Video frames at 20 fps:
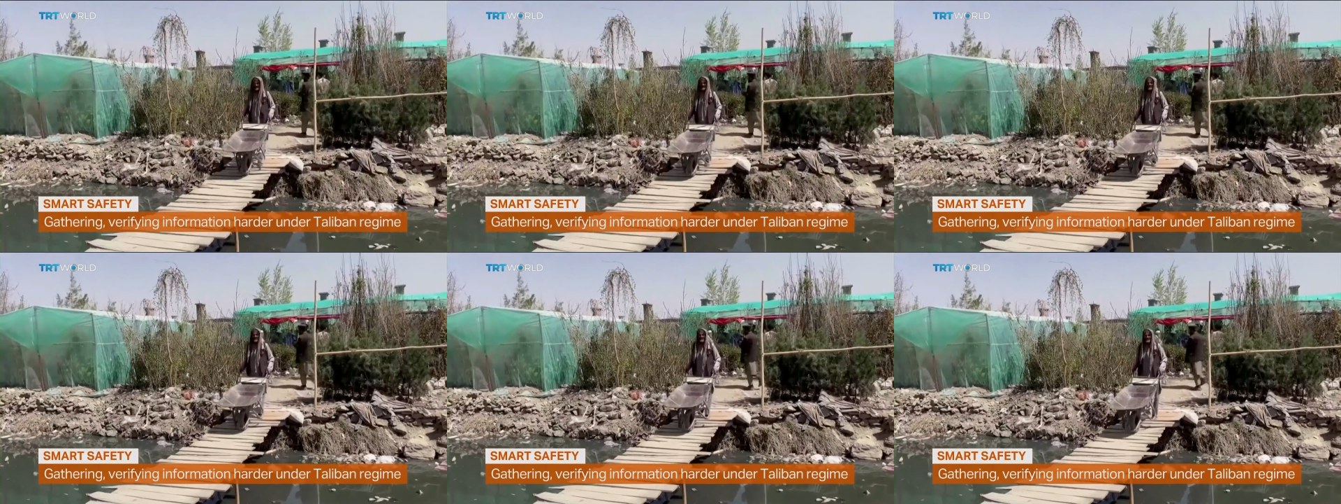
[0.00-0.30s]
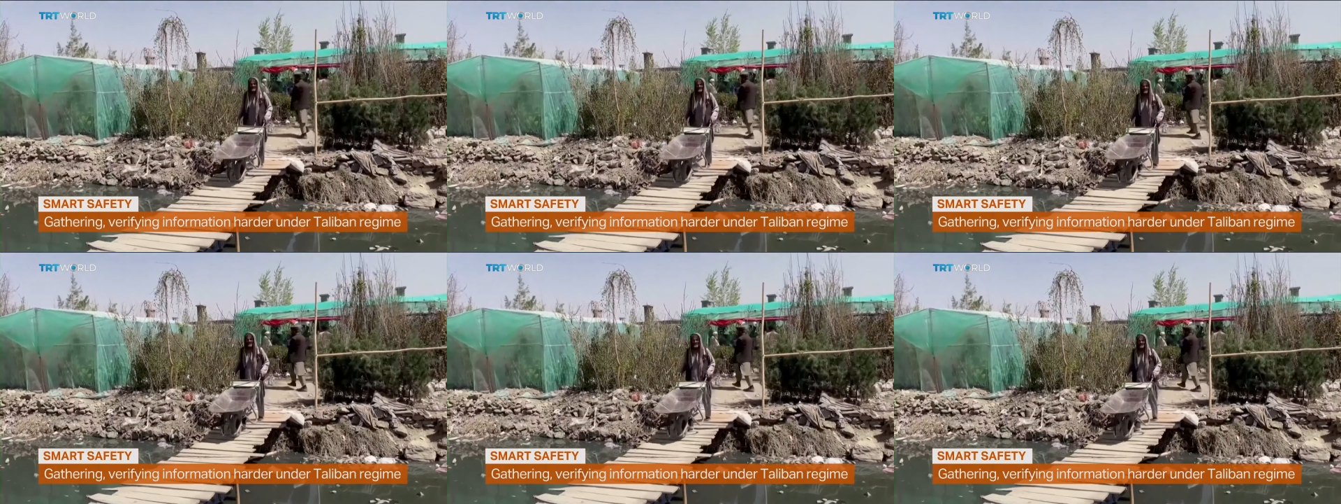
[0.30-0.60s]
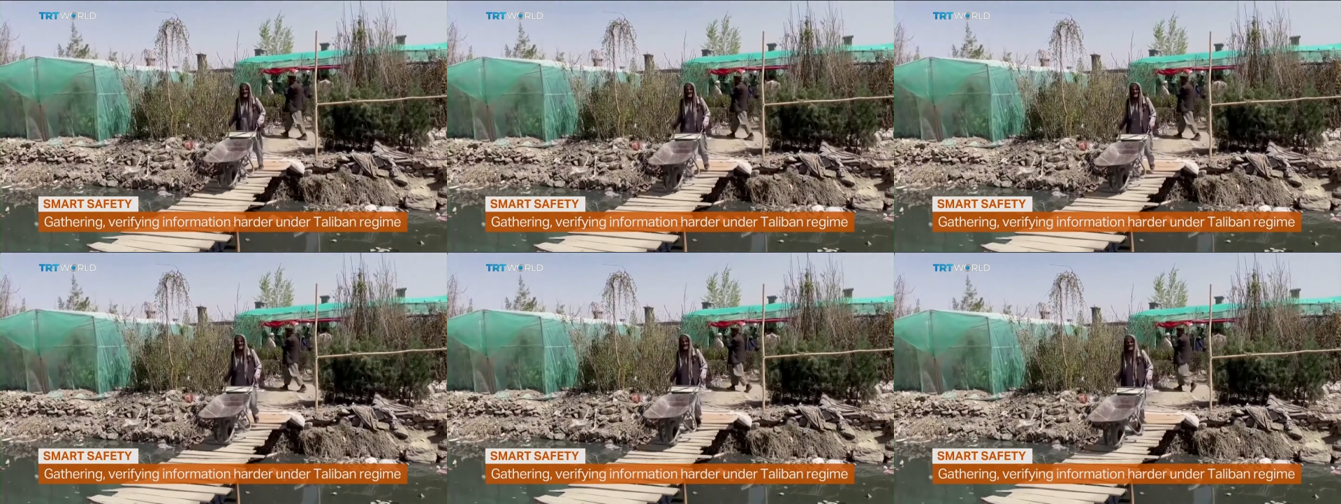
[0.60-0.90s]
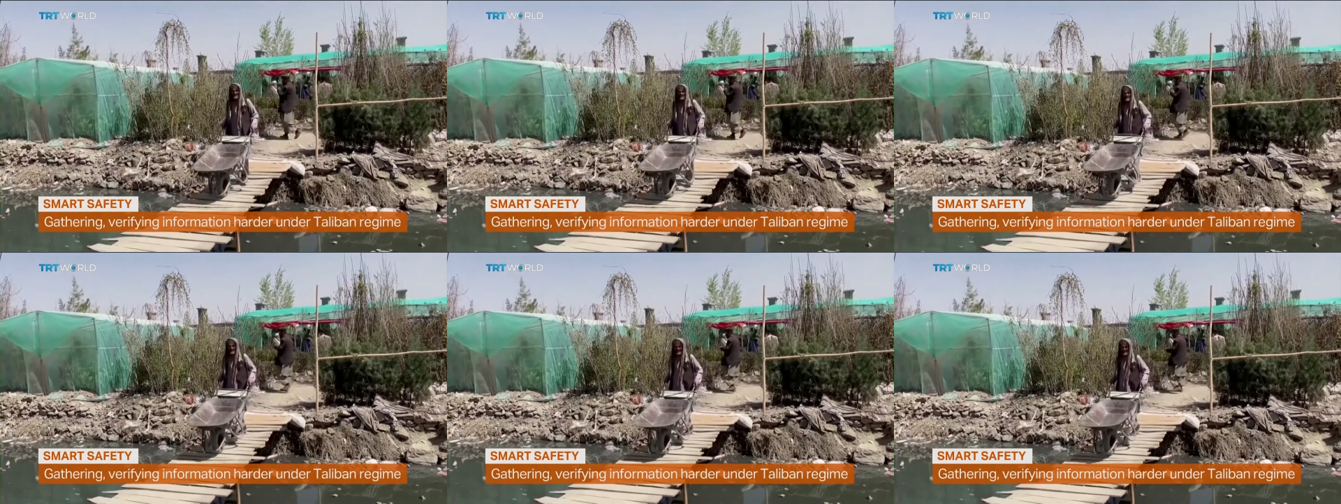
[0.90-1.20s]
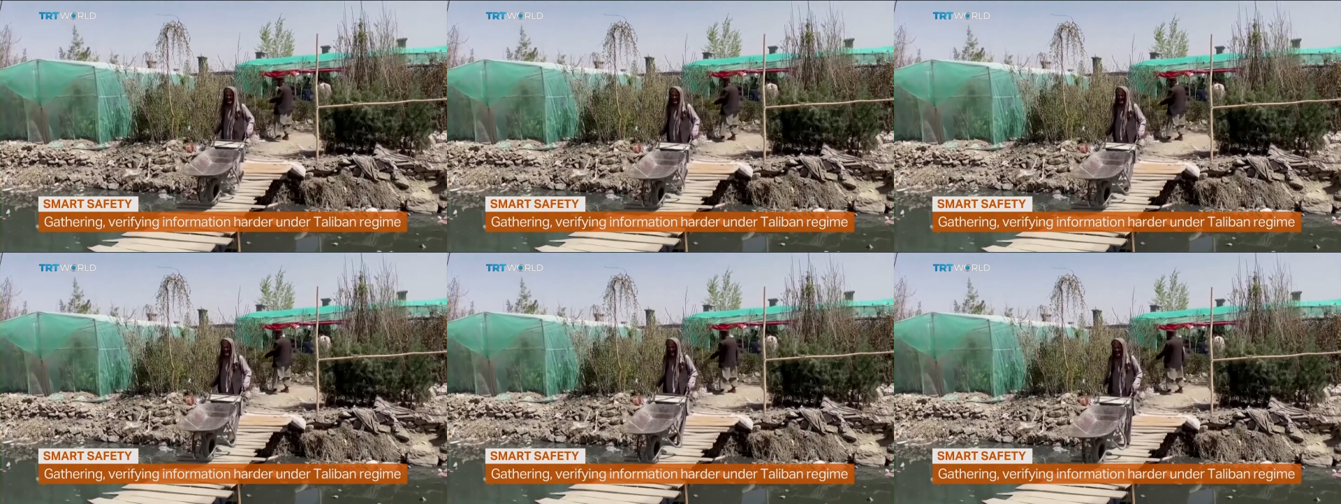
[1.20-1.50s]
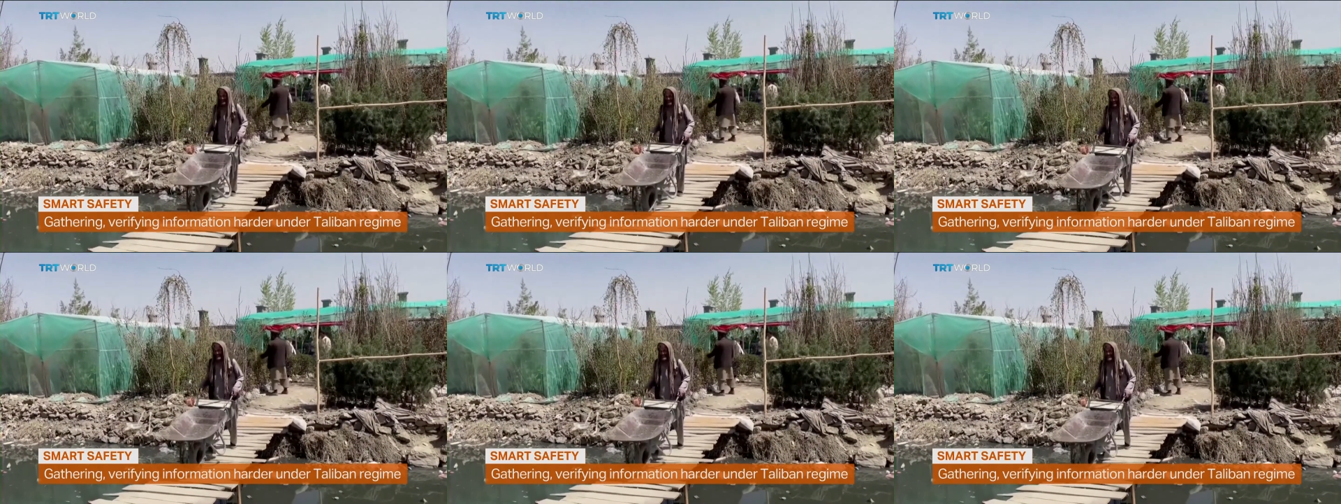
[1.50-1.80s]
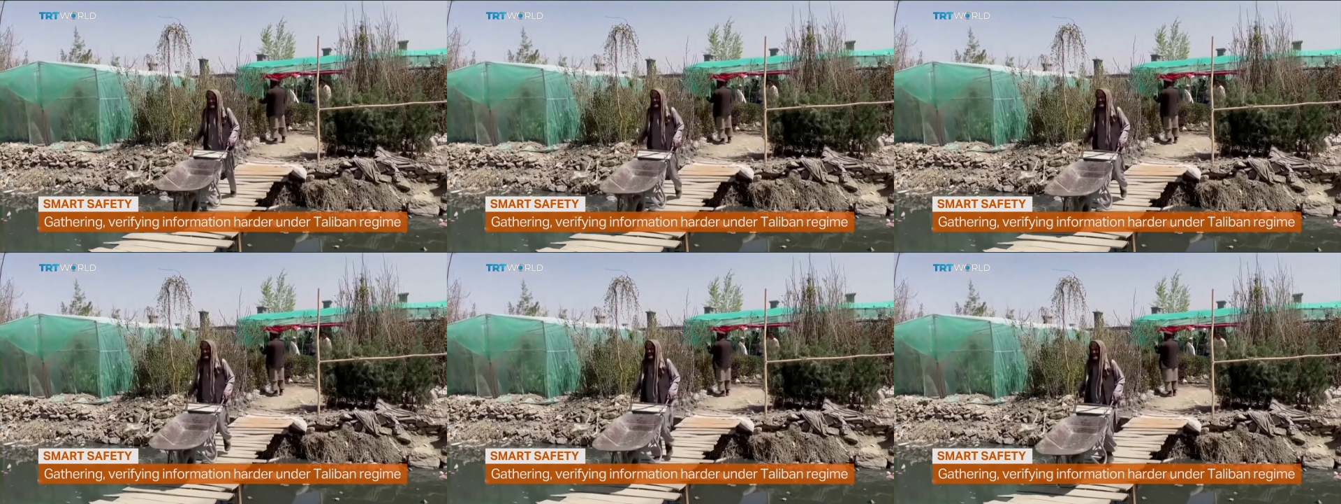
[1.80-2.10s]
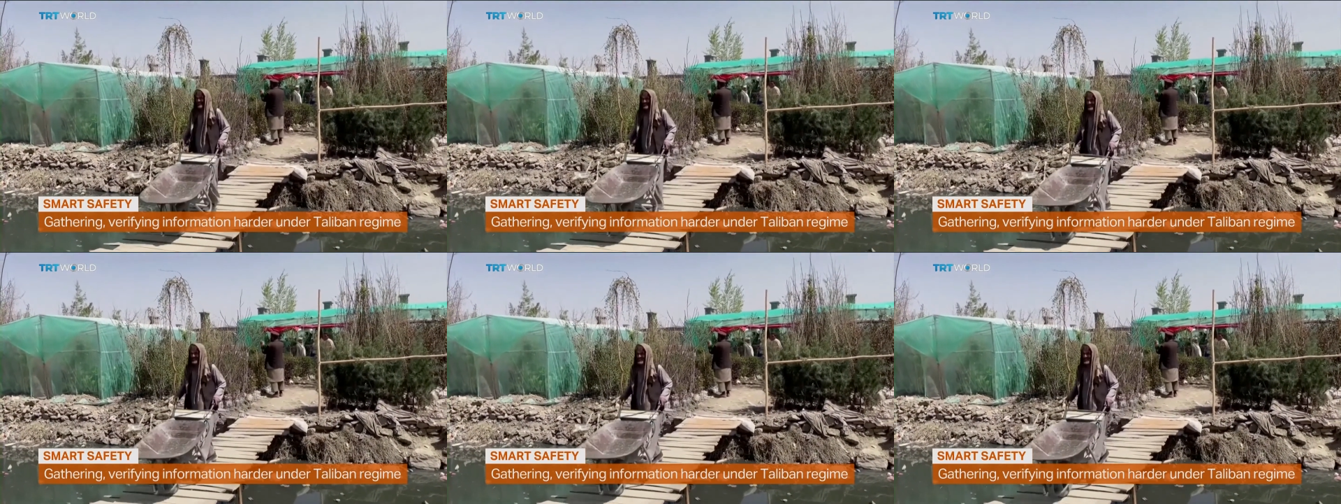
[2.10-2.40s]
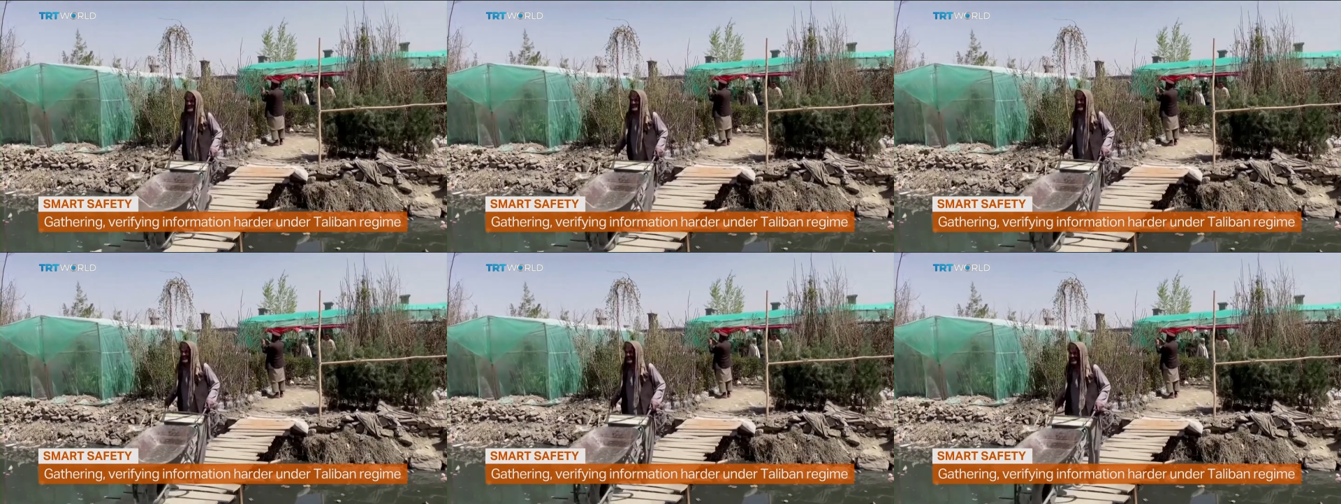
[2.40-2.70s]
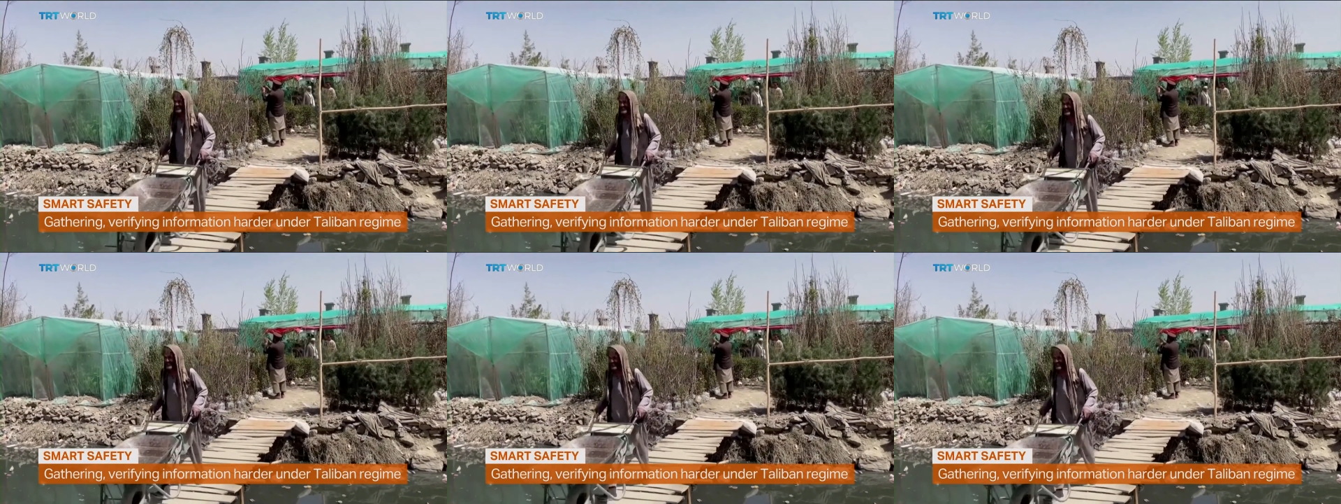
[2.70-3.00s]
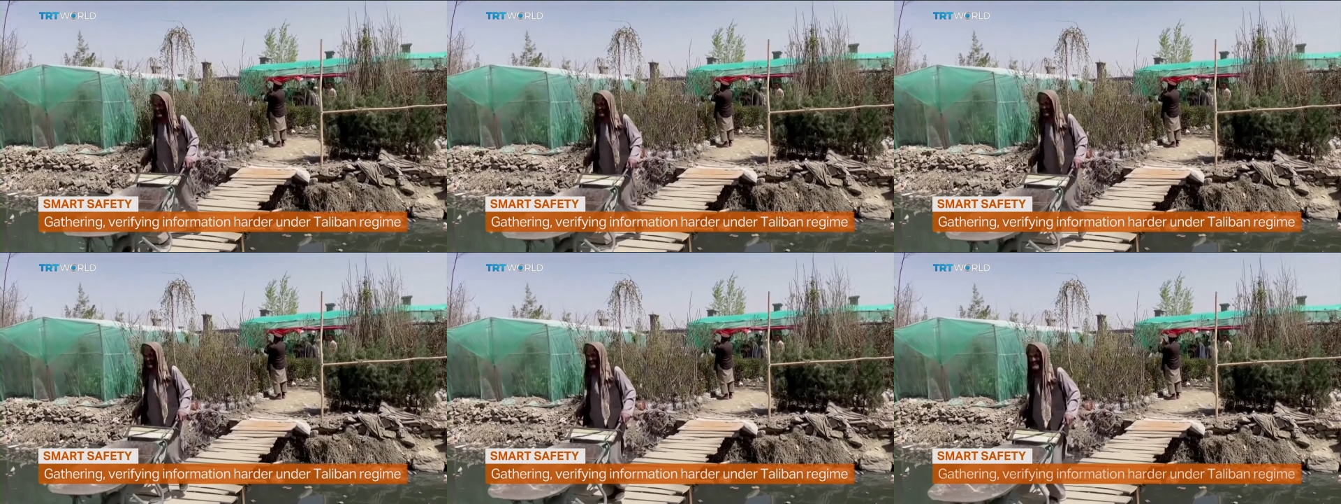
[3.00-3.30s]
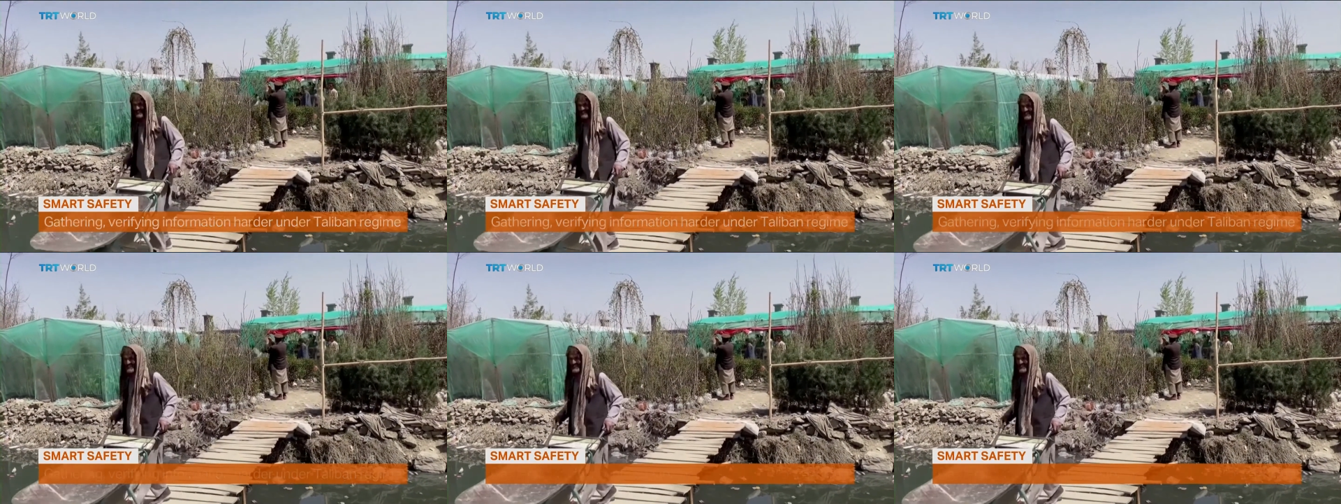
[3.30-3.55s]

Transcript: (no speaker visible)